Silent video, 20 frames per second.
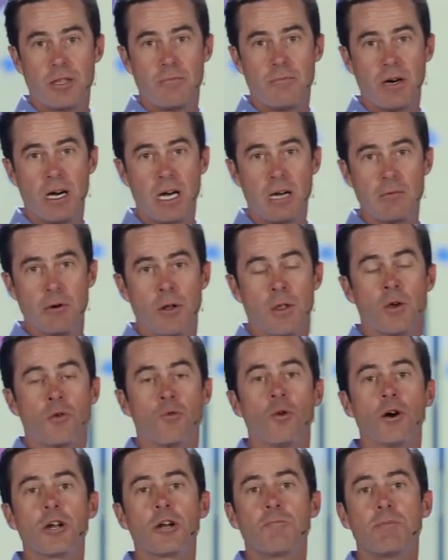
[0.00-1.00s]
in the Bible?
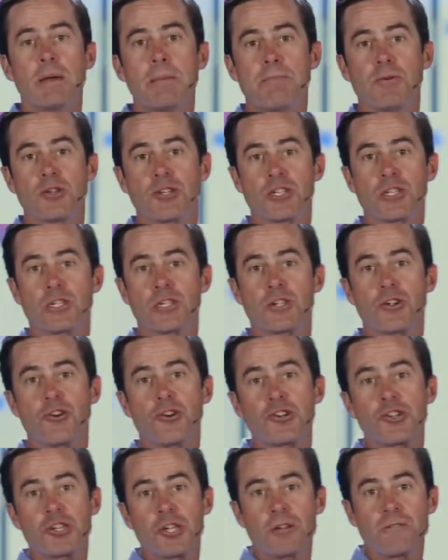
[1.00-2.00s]
What are people
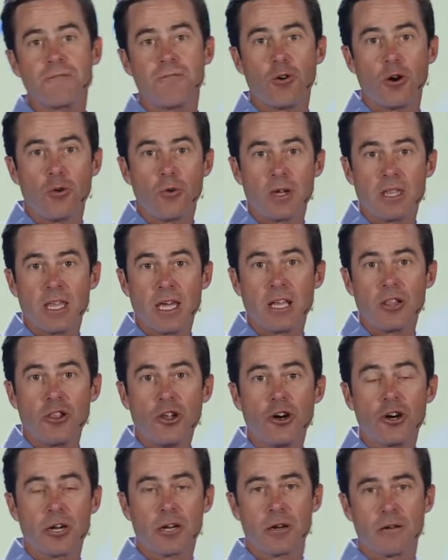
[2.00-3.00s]
searching for when they
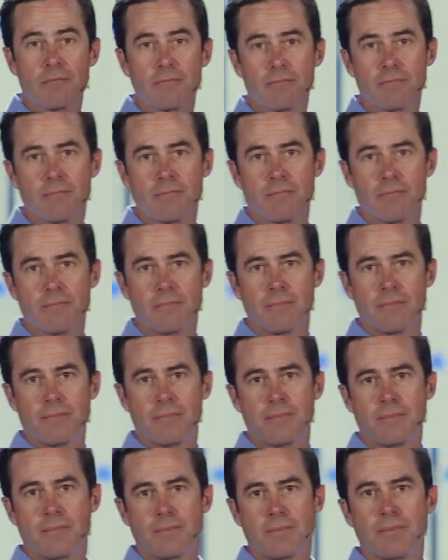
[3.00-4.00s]
look?
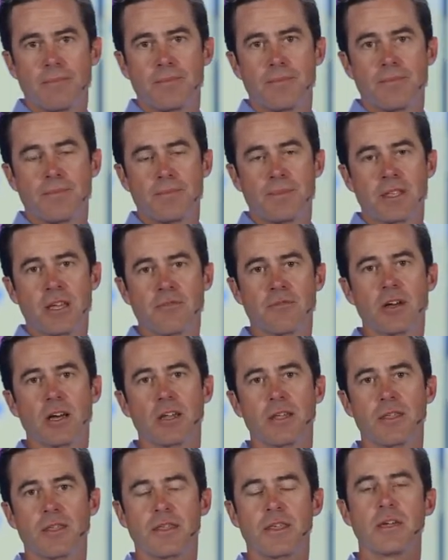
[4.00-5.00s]
I've
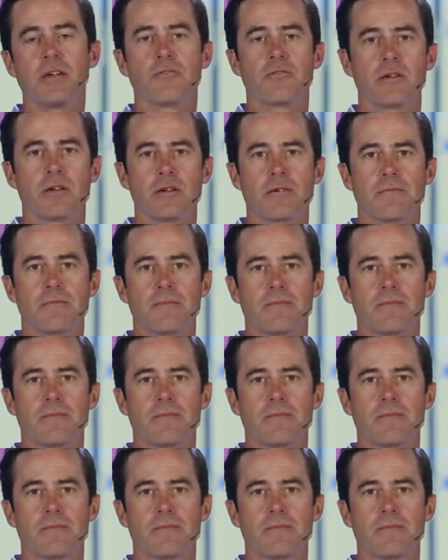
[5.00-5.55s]
got a theory